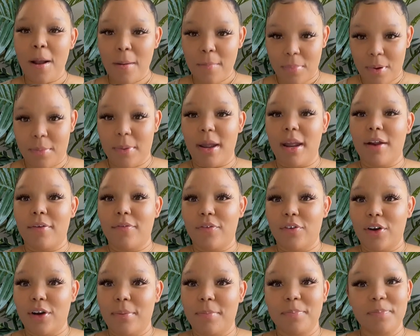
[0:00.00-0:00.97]
prepare
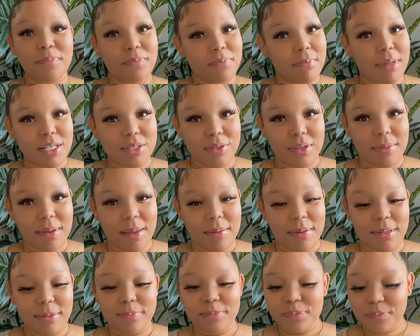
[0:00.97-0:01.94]
for my sweet
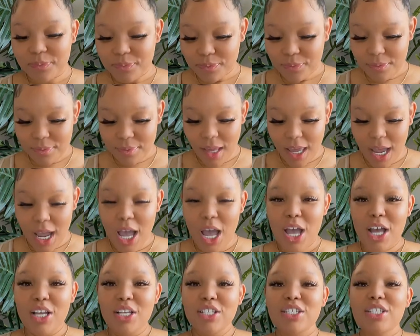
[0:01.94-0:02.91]
baby.
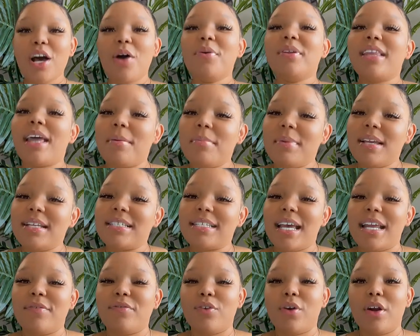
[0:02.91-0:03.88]
So with that being
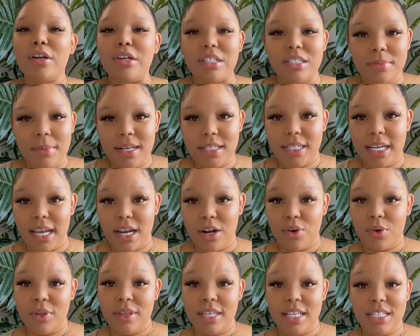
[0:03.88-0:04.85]
said, if you're new to my
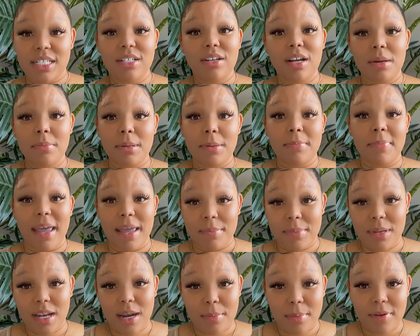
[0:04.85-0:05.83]
channel, this is going to be
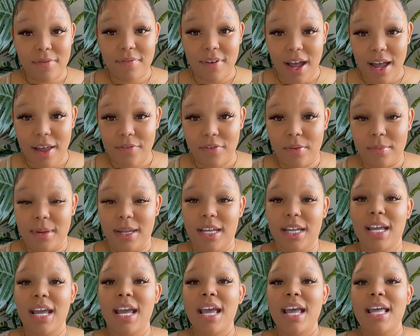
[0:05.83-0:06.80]
baby number 5 for
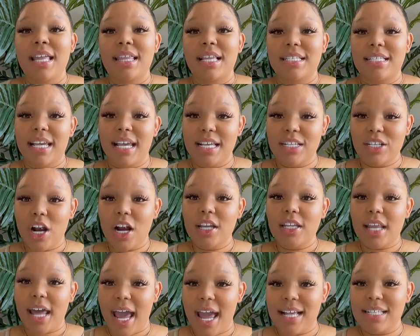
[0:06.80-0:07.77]
me. This is our
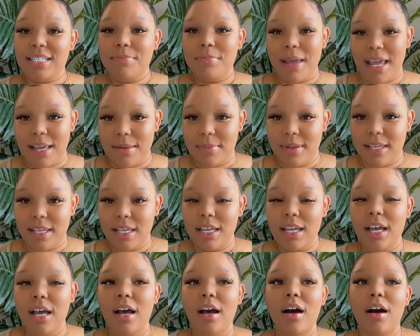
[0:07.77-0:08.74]
last baby.
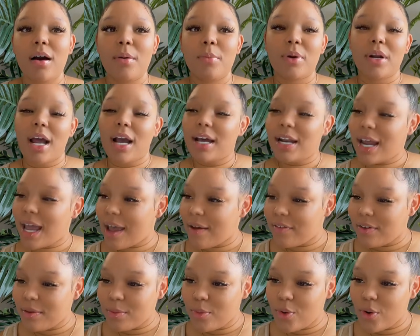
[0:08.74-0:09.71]
We're not going to have
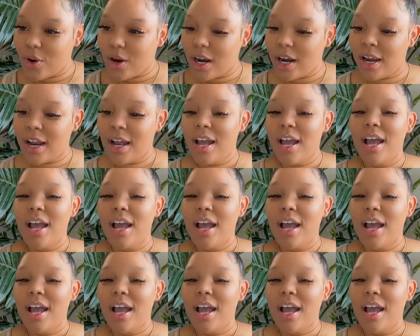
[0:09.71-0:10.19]
any more,